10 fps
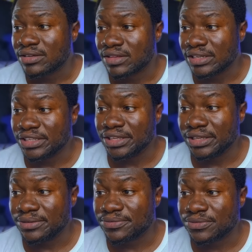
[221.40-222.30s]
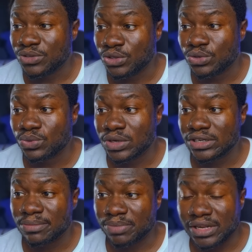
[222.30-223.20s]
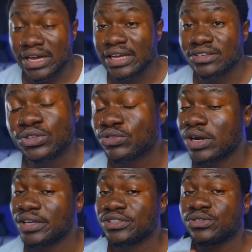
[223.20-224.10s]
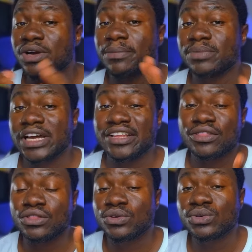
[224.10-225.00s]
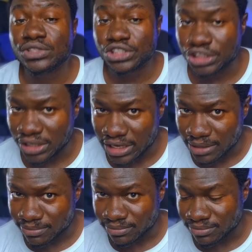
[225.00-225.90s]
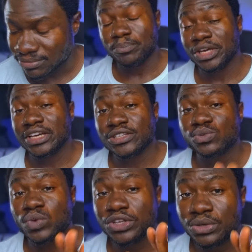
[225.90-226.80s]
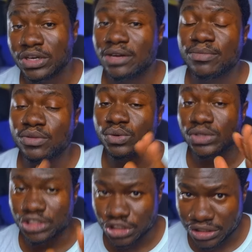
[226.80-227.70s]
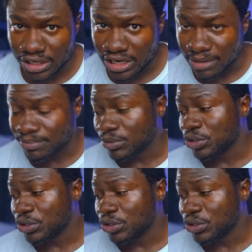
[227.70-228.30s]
that if you want to apply, try to apply through the GCUB, because when you come through the GCUB,